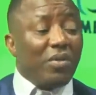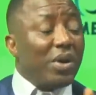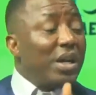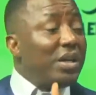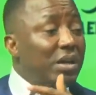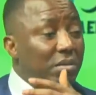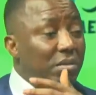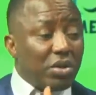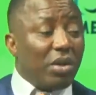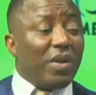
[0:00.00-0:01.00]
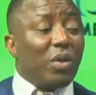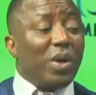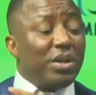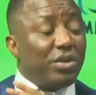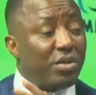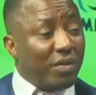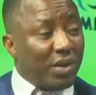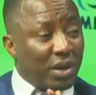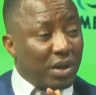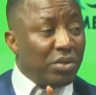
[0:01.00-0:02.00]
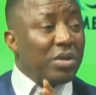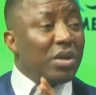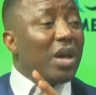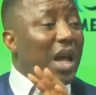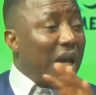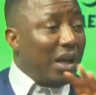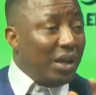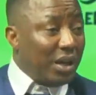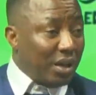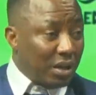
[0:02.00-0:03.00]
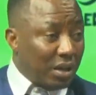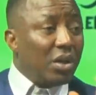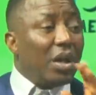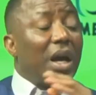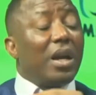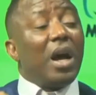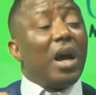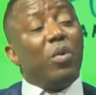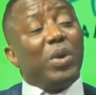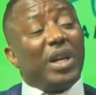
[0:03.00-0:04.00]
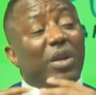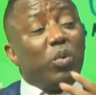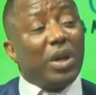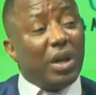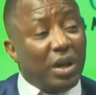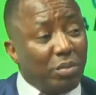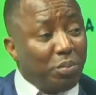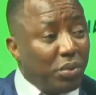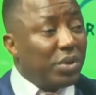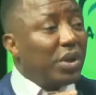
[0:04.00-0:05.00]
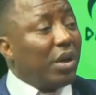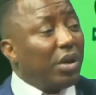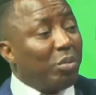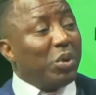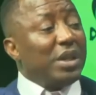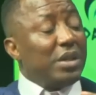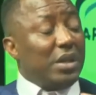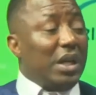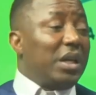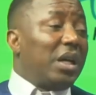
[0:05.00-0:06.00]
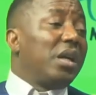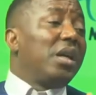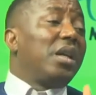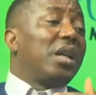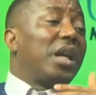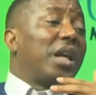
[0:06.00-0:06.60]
And we have already discovered where these revenues are leaking, and how we can quickly put a lot of money together